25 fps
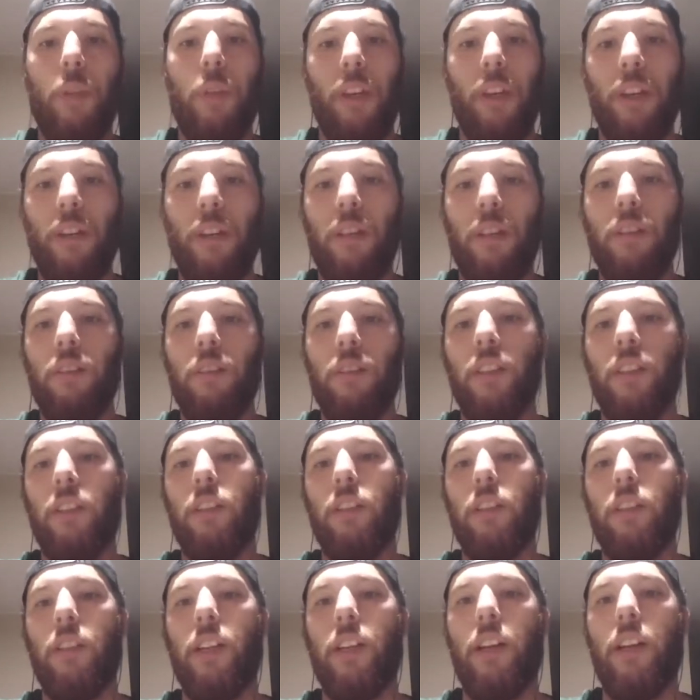peel
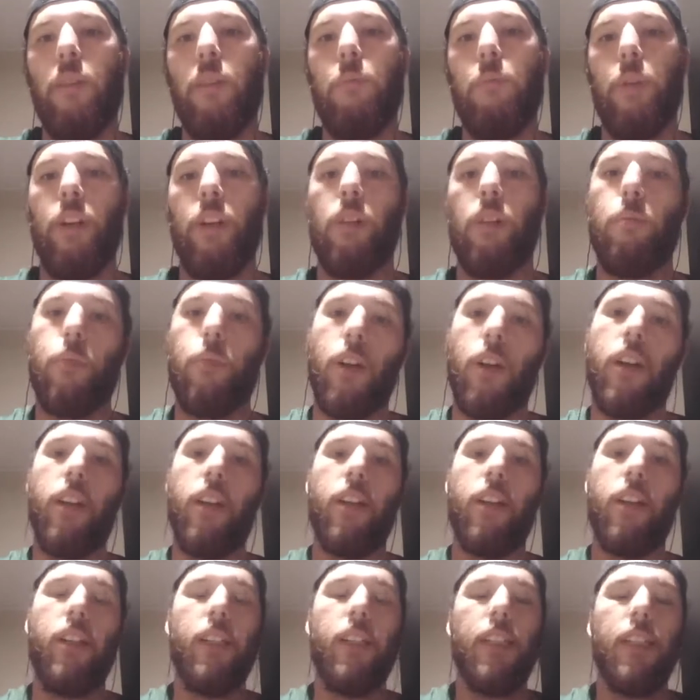and kind of bitter,
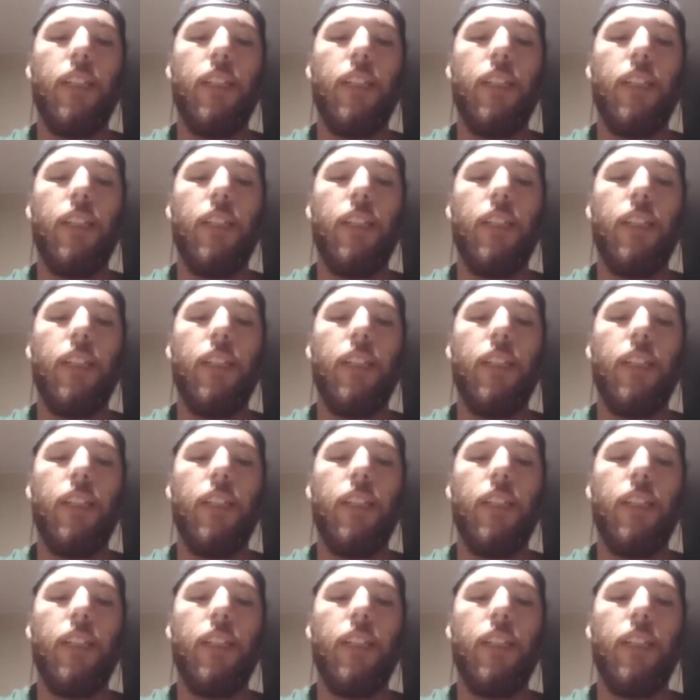bright,